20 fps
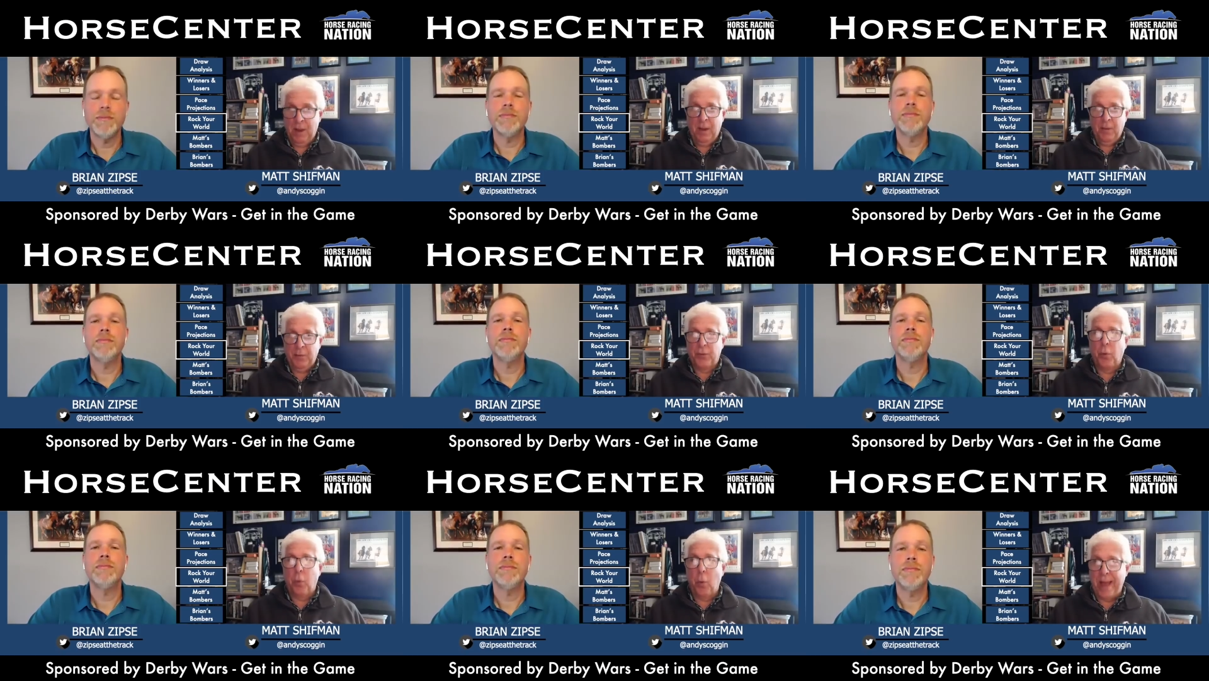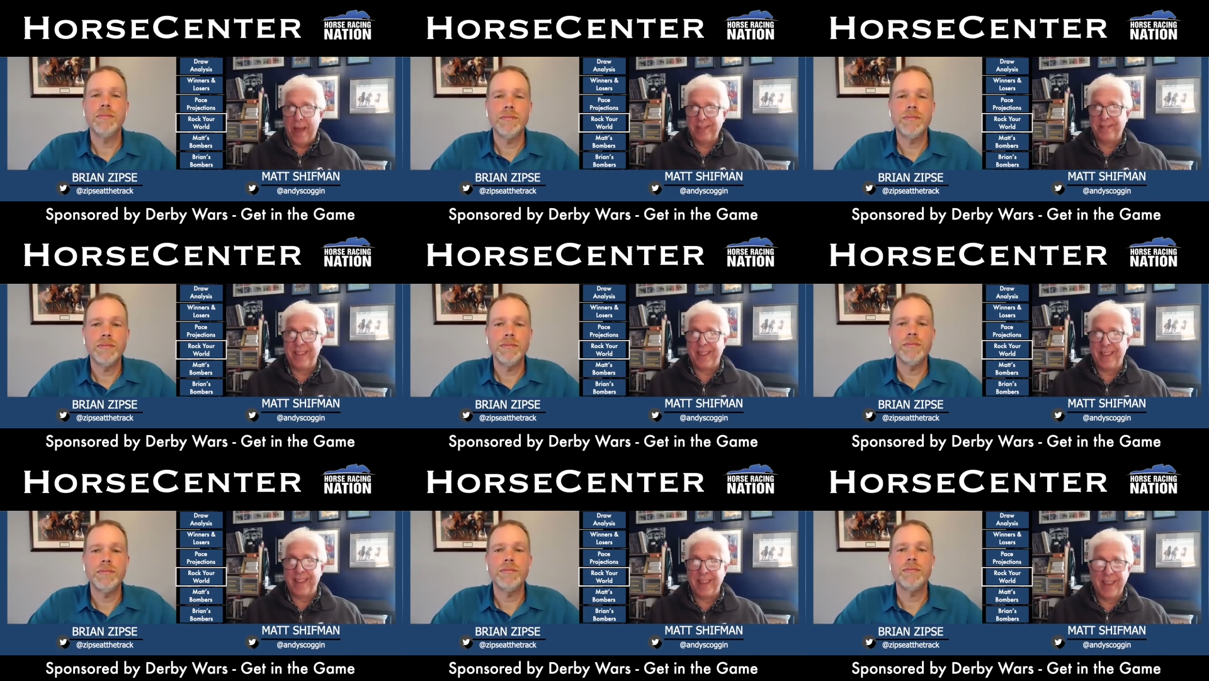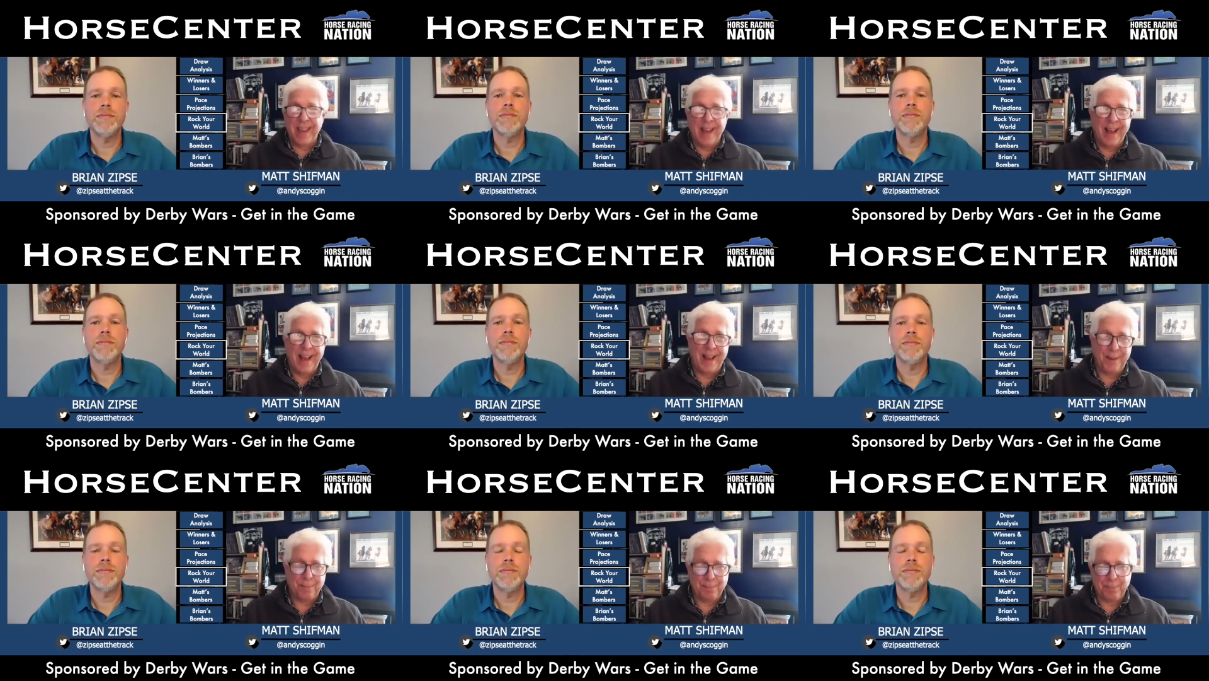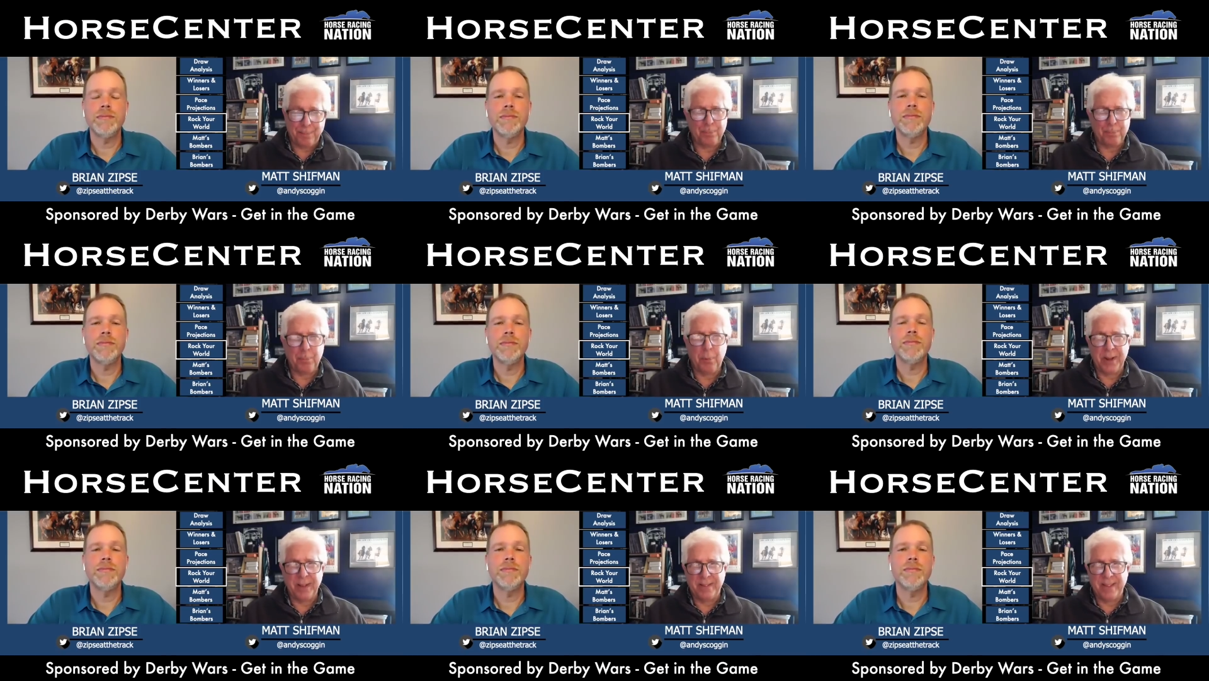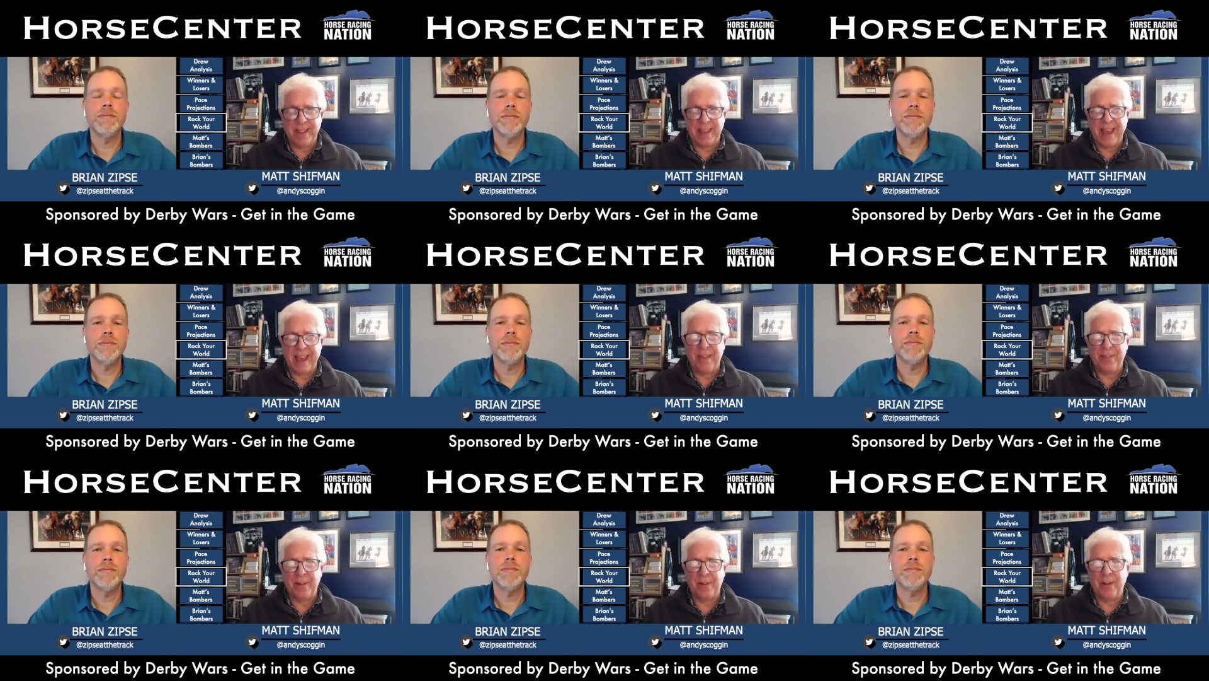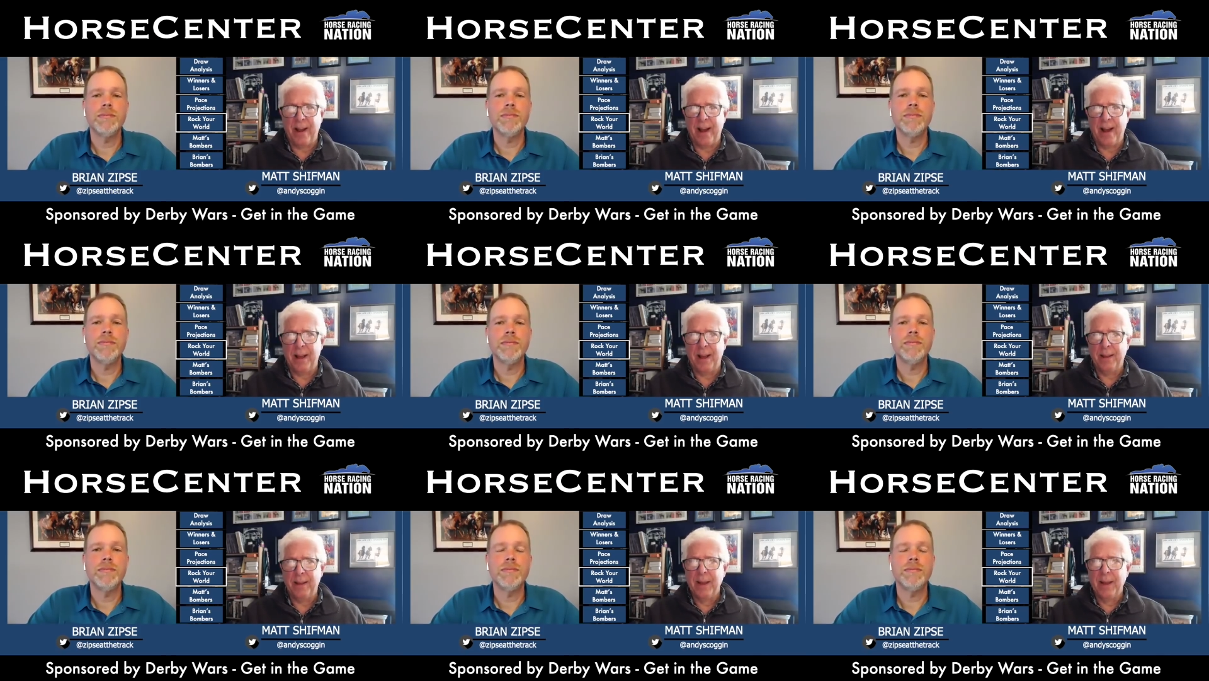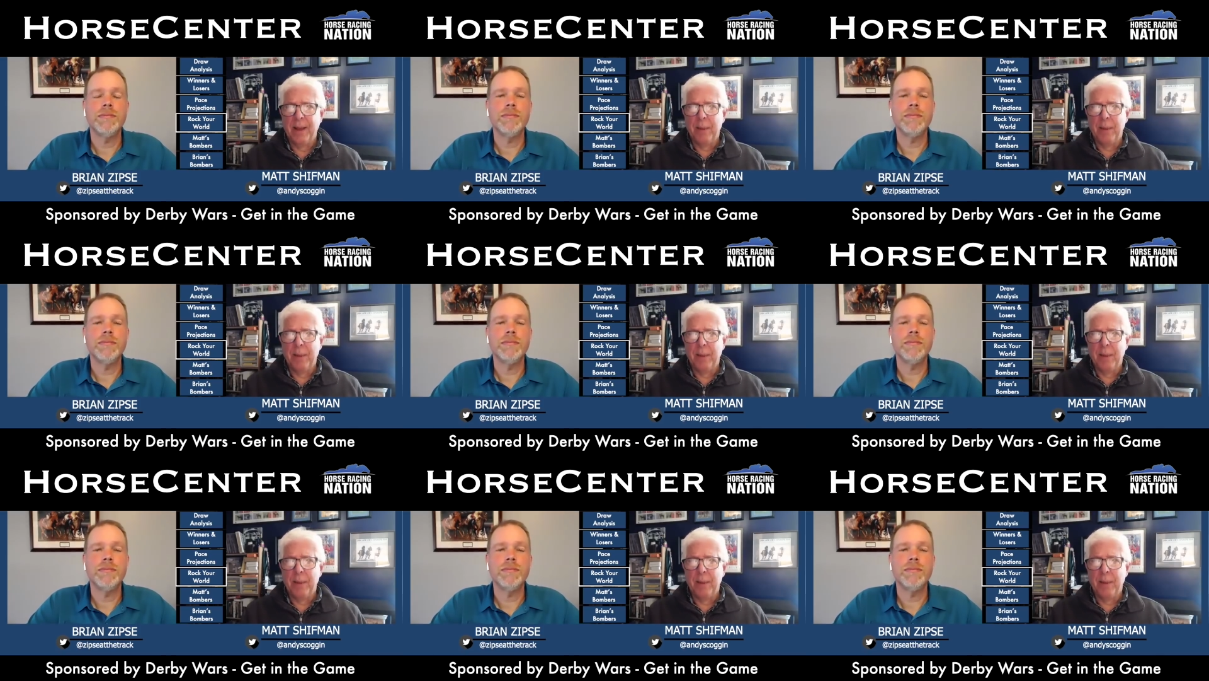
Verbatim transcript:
Speaker 1: 20 uh, putting together a